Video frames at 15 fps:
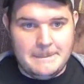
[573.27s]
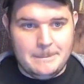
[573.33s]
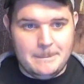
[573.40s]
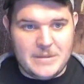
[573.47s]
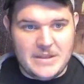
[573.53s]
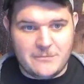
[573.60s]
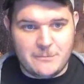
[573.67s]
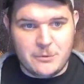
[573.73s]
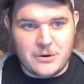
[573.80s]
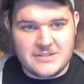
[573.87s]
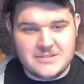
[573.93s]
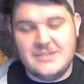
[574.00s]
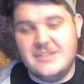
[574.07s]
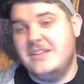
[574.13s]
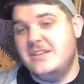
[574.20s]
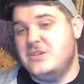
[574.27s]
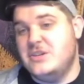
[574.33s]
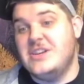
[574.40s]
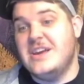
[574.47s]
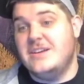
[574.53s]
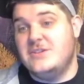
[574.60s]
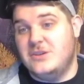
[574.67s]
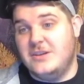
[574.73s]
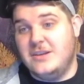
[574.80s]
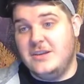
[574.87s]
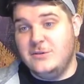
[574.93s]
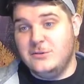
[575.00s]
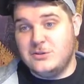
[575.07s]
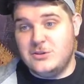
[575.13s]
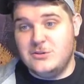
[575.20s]
if Prestidigitation
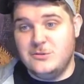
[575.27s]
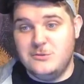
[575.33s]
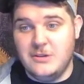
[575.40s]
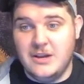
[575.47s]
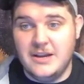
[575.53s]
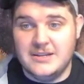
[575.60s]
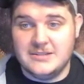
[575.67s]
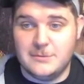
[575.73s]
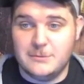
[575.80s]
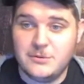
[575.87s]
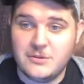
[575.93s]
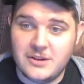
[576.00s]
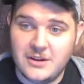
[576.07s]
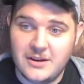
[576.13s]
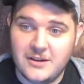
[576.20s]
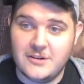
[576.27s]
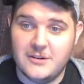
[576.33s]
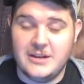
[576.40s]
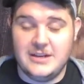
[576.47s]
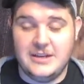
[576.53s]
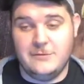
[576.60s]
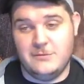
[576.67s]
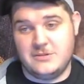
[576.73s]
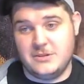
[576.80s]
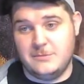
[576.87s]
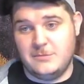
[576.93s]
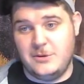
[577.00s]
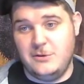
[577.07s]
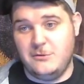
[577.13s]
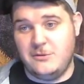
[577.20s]
kills you as a player and it was
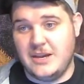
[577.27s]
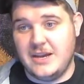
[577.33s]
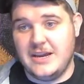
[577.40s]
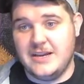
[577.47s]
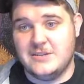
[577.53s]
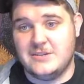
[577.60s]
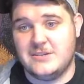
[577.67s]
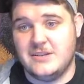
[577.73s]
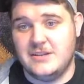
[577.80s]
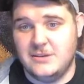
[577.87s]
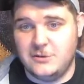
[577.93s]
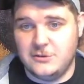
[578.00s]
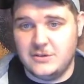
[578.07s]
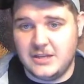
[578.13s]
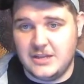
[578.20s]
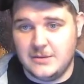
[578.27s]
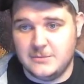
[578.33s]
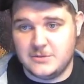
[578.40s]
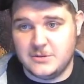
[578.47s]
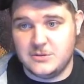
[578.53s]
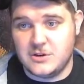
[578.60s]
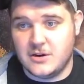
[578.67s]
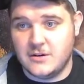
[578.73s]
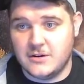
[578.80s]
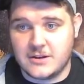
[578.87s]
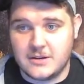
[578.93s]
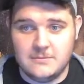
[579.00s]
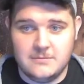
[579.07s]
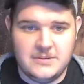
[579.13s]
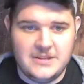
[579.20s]
something you cast and your DM's a jerk,
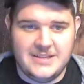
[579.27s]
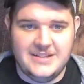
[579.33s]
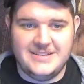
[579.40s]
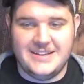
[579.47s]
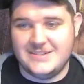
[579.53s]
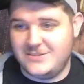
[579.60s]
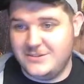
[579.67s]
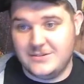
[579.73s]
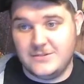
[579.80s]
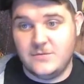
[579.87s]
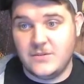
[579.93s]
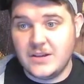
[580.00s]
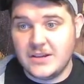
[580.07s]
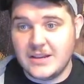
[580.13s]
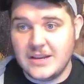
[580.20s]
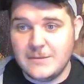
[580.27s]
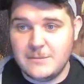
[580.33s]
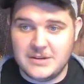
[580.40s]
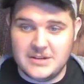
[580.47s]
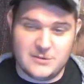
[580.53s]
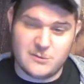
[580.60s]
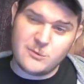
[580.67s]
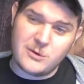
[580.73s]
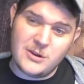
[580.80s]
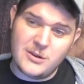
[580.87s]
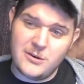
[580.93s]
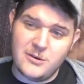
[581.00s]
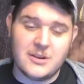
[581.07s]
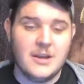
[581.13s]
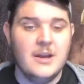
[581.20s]
and that's just funny, but it's rude,